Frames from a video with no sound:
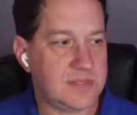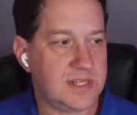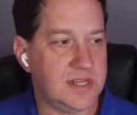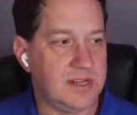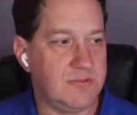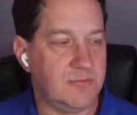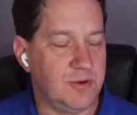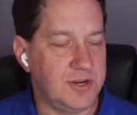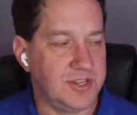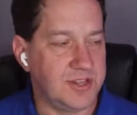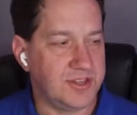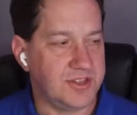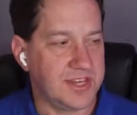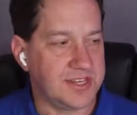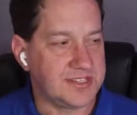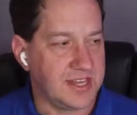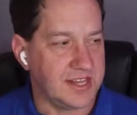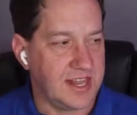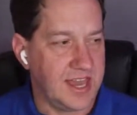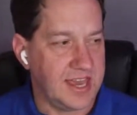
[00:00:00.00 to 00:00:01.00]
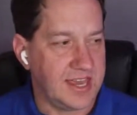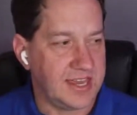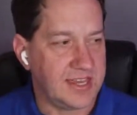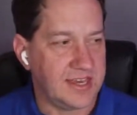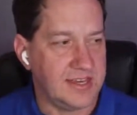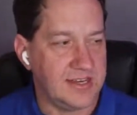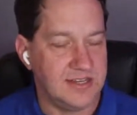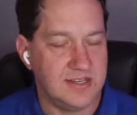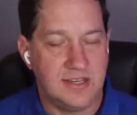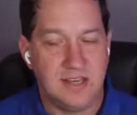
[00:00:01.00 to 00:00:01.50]
One of the things I like
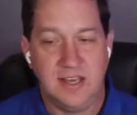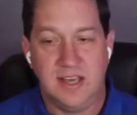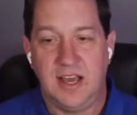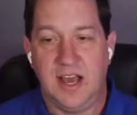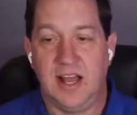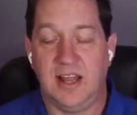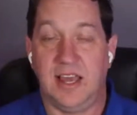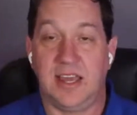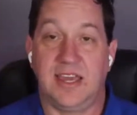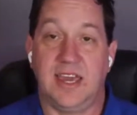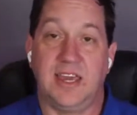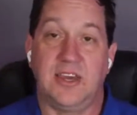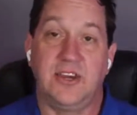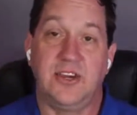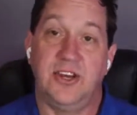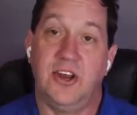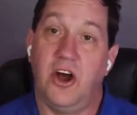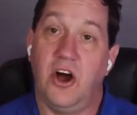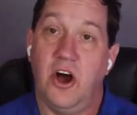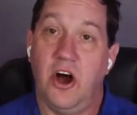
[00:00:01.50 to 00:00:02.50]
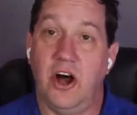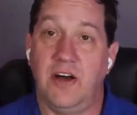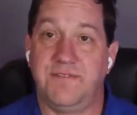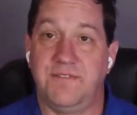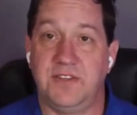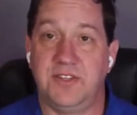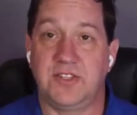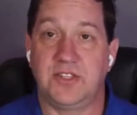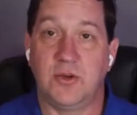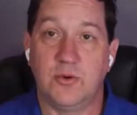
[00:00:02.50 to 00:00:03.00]
a good
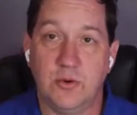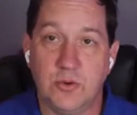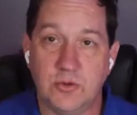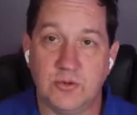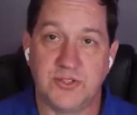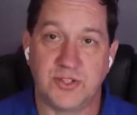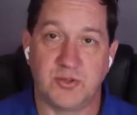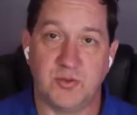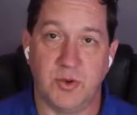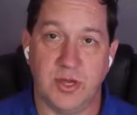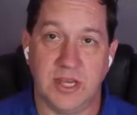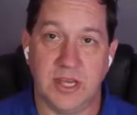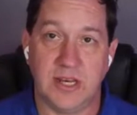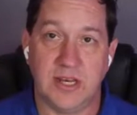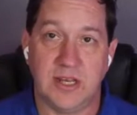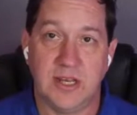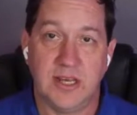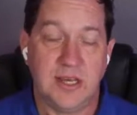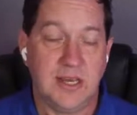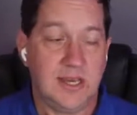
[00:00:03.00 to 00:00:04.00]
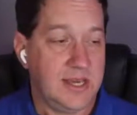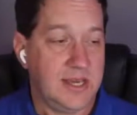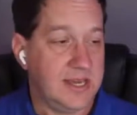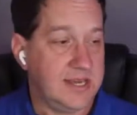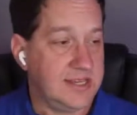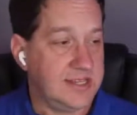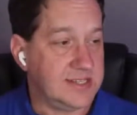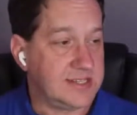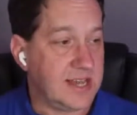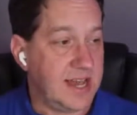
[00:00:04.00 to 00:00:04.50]
office tool suite
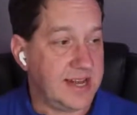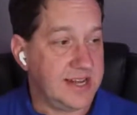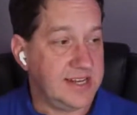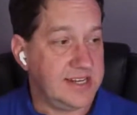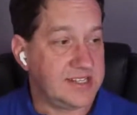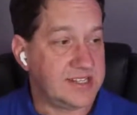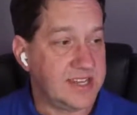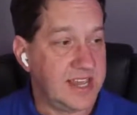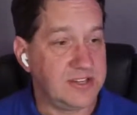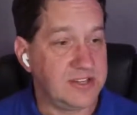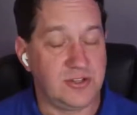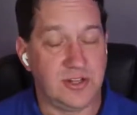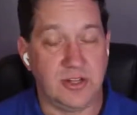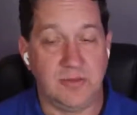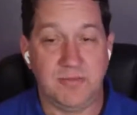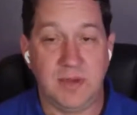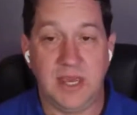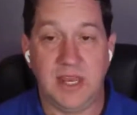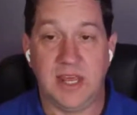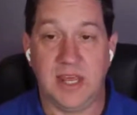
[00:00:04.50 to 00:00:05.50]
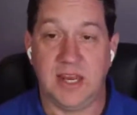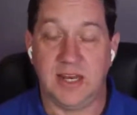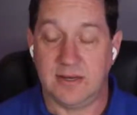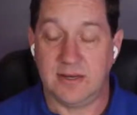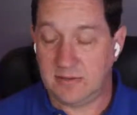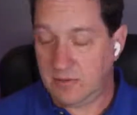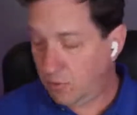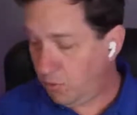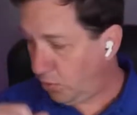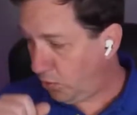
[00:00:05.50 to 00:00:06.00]
is, I need to schedule a
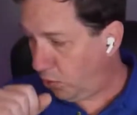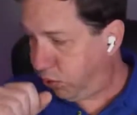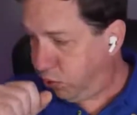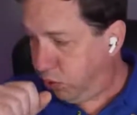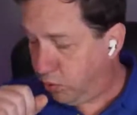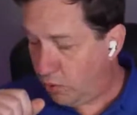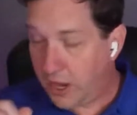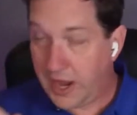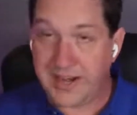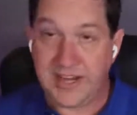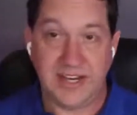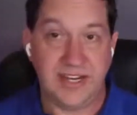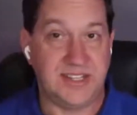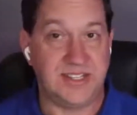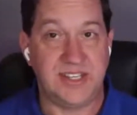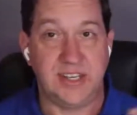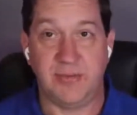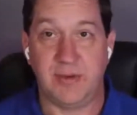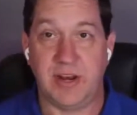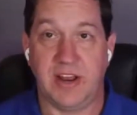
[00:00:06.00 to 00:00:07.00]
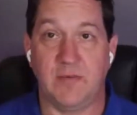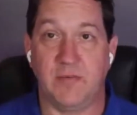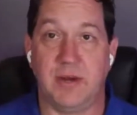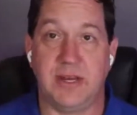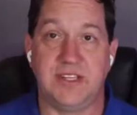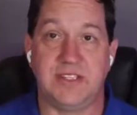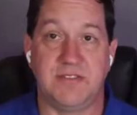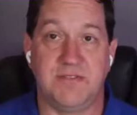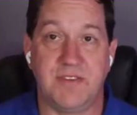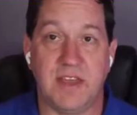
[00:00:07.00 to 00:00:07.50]
meeting I need to see when
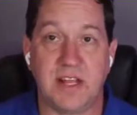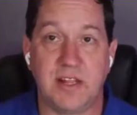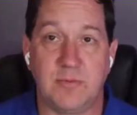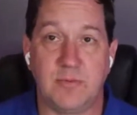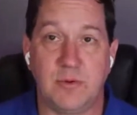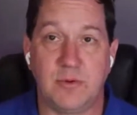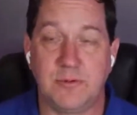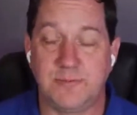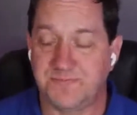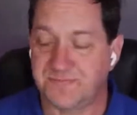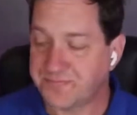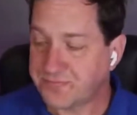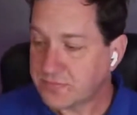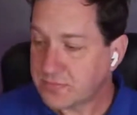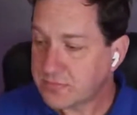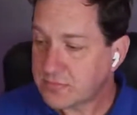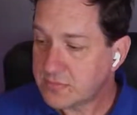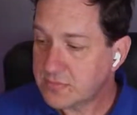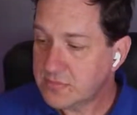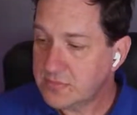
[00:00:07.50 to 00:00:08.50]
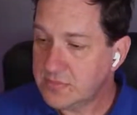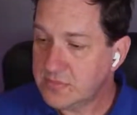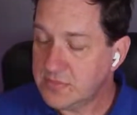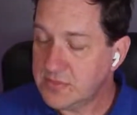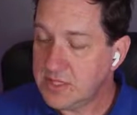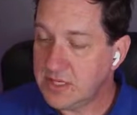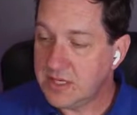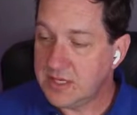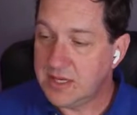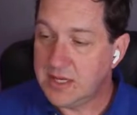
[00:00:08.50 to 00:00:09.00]
everybody's available.
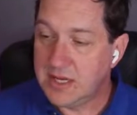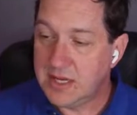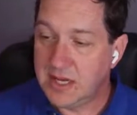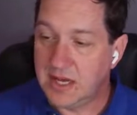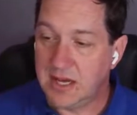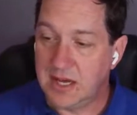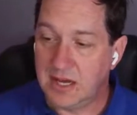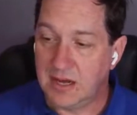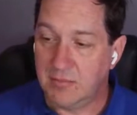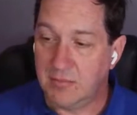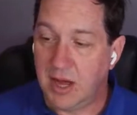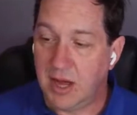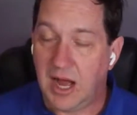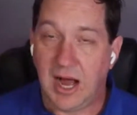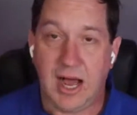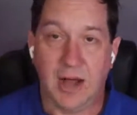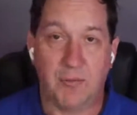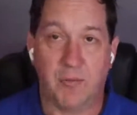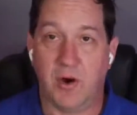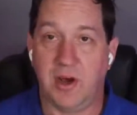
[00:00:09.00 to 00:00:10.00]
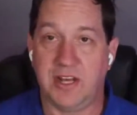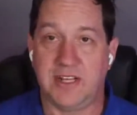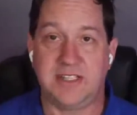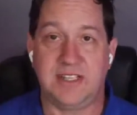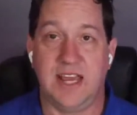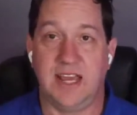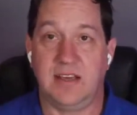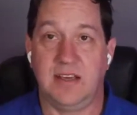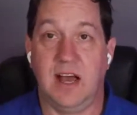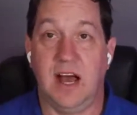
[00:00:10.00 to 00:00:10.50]
I want
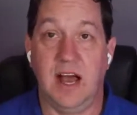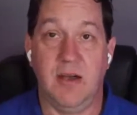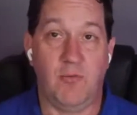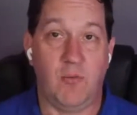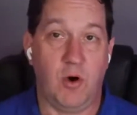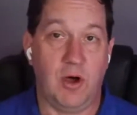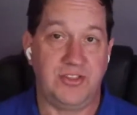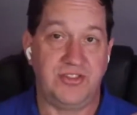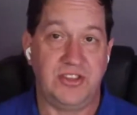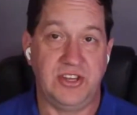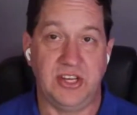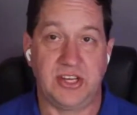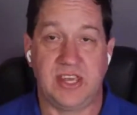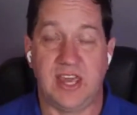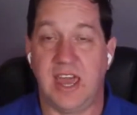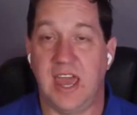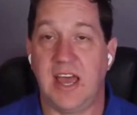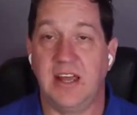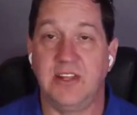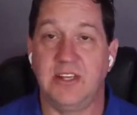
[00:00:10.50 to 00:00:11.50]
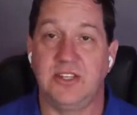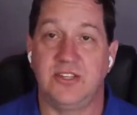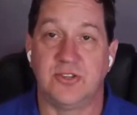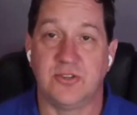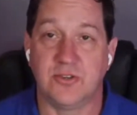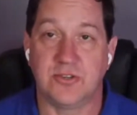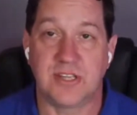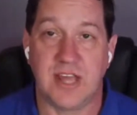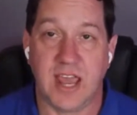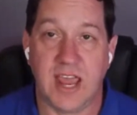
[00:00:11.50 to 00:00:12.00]
the
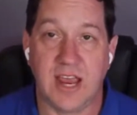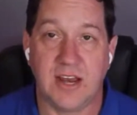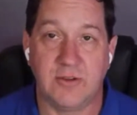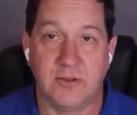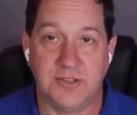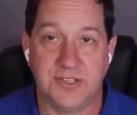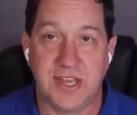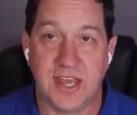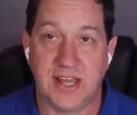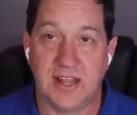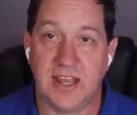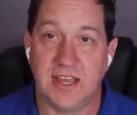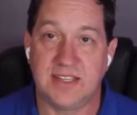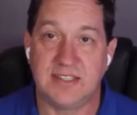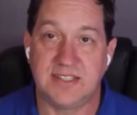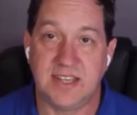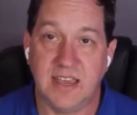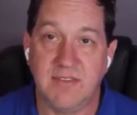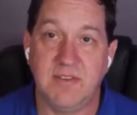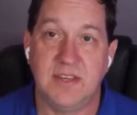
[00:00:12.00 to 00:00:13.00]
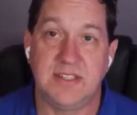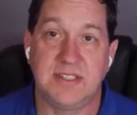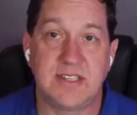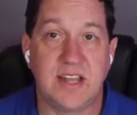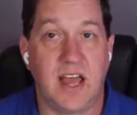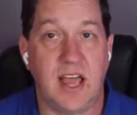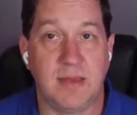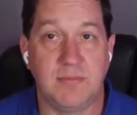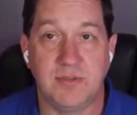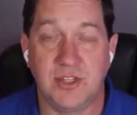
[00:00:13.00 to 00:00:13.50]
calendar to handle daylight savings
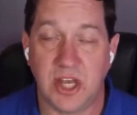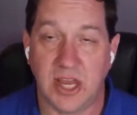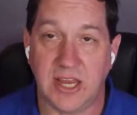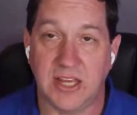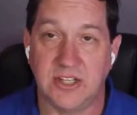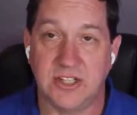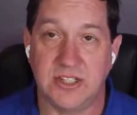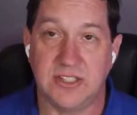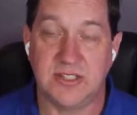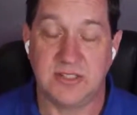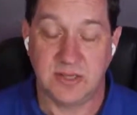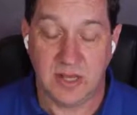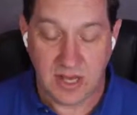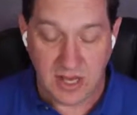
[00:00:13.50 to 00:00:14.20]
time changes,